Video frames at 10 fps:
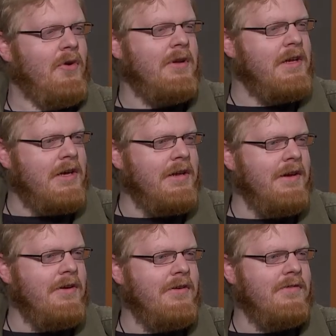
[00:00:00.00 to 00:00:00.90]
early
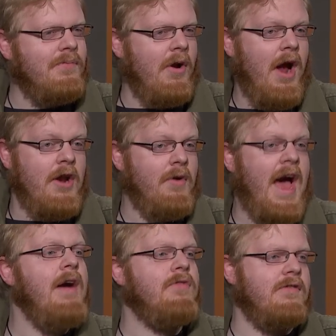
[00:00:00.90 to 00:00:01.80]
clears where I don't
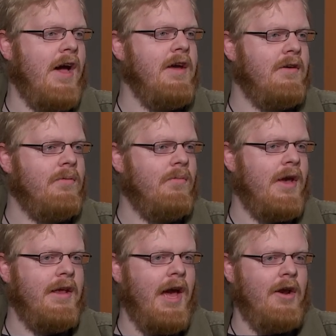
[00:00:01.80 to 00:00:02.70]
have this item,
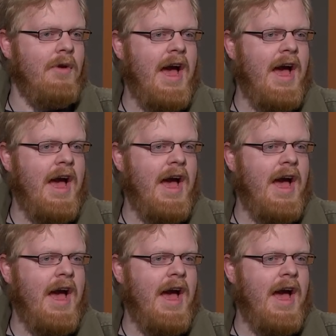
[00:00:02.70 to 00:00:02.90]
right? Like I don't